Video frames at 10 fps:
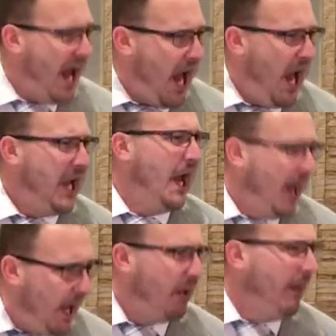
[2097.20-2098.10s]
A
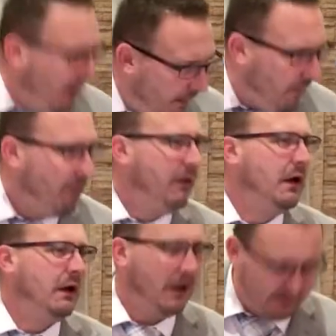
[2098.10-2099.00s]
L
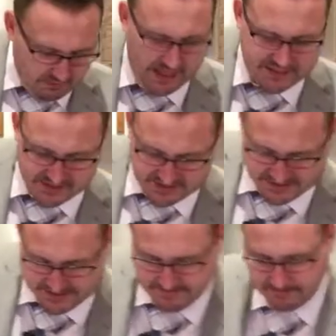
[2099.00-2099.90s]
L unrighteousness.
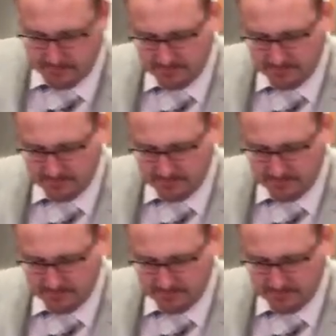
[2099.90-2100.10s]
Amen.